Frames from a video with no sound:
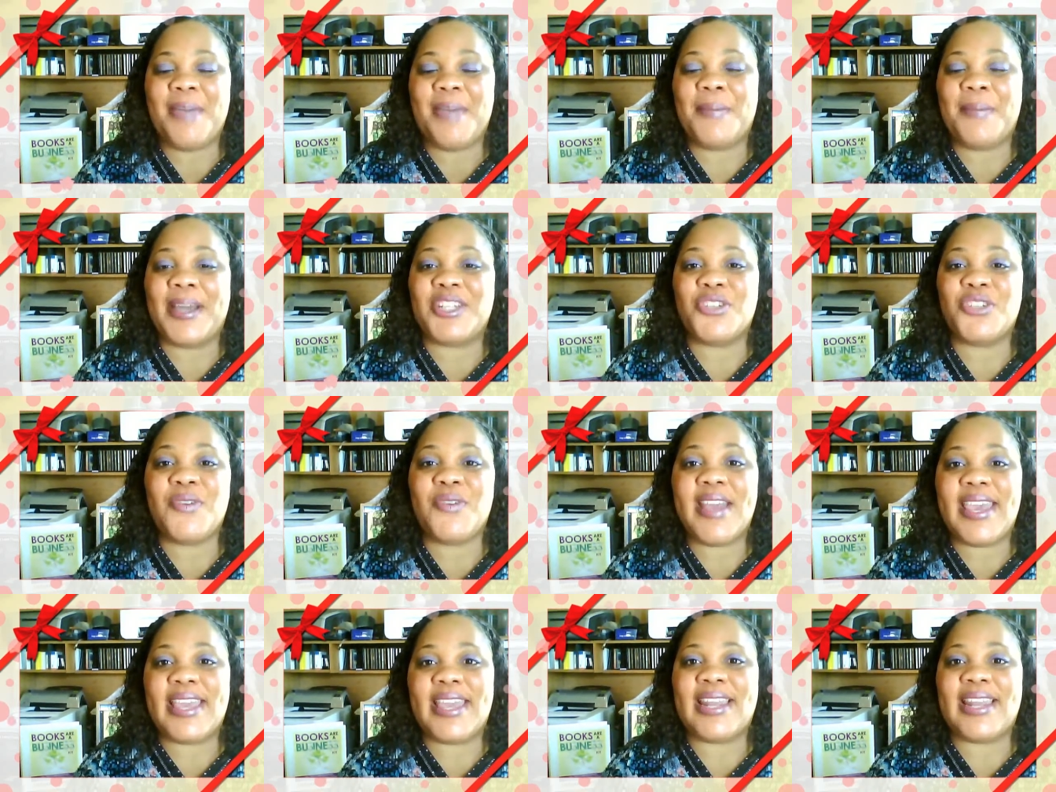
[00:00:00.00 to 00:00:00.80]
and by
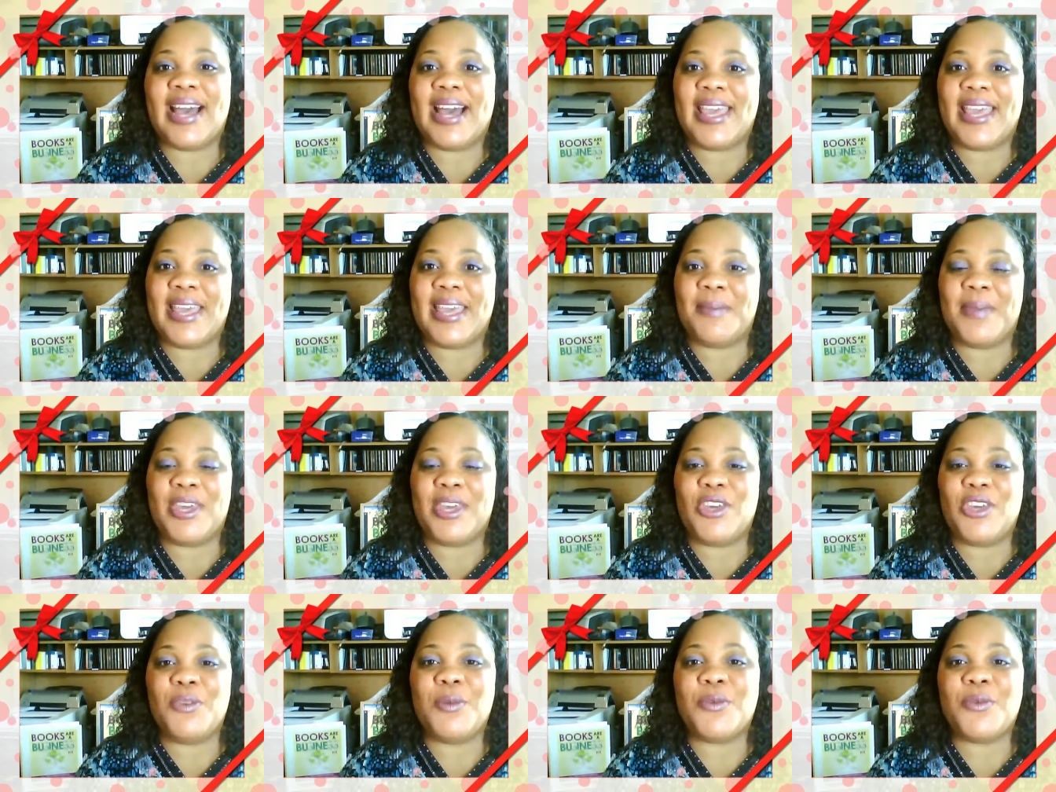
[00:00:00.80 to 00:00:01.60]
trade, I am
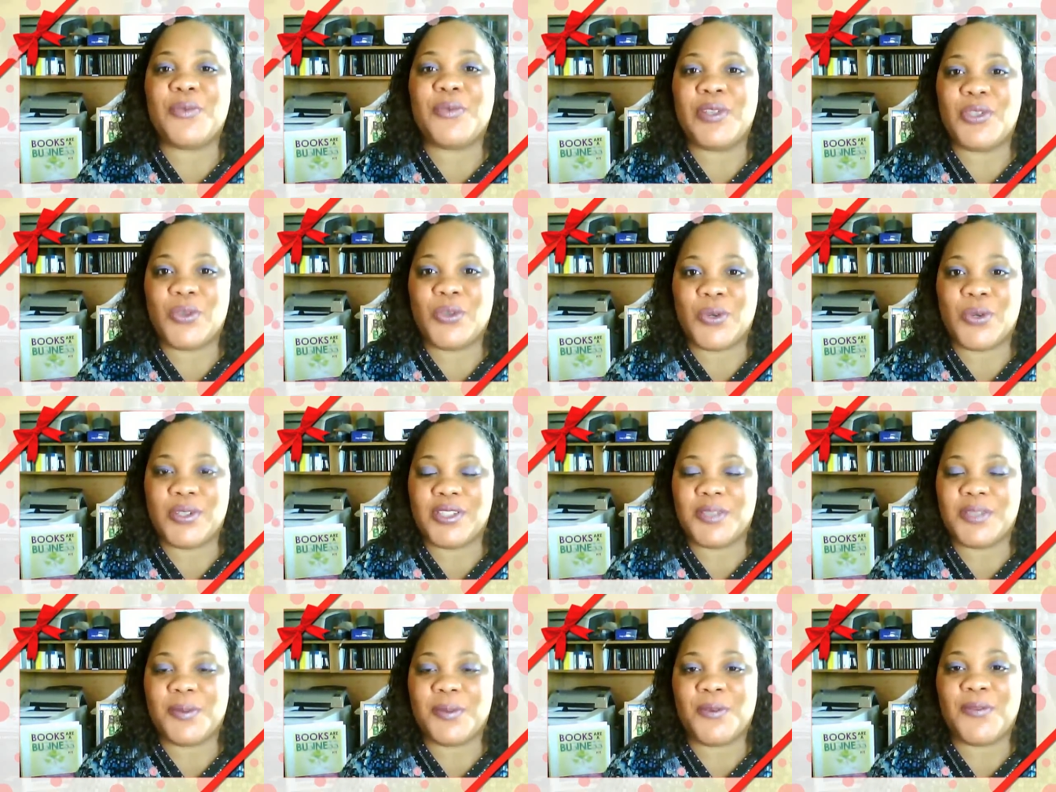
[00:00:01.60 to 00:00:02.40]
a human
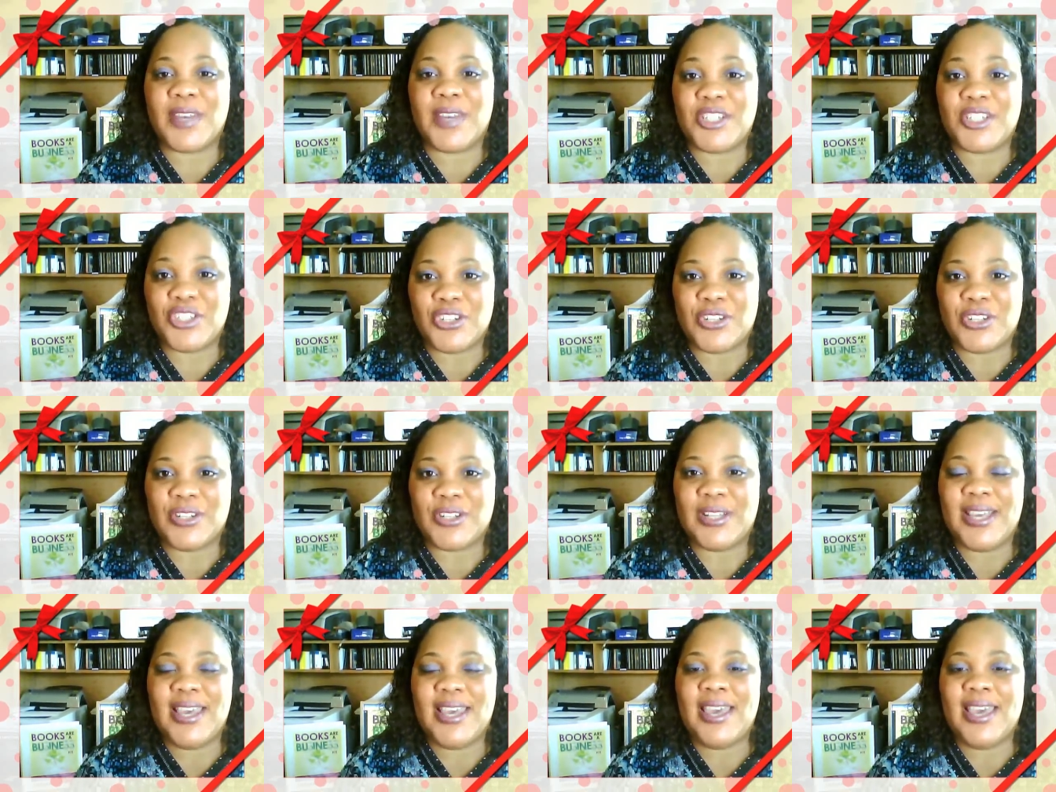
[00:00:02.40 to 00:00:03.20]
resources
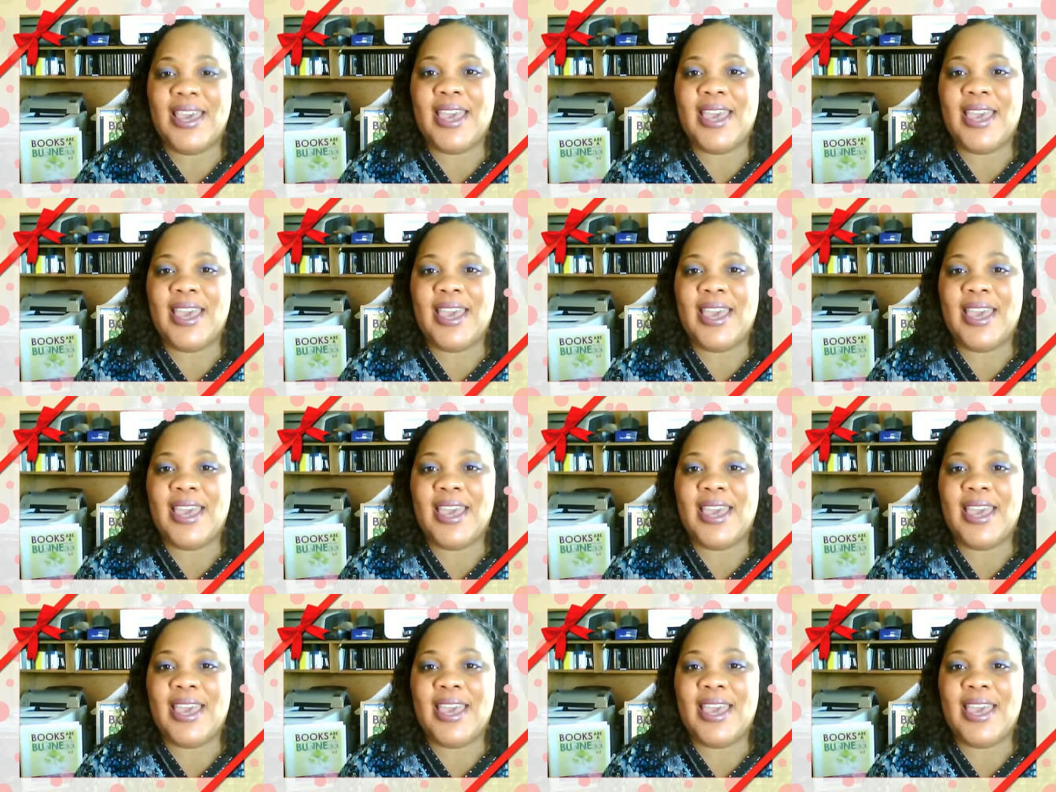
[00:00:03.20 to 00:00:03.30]
professional.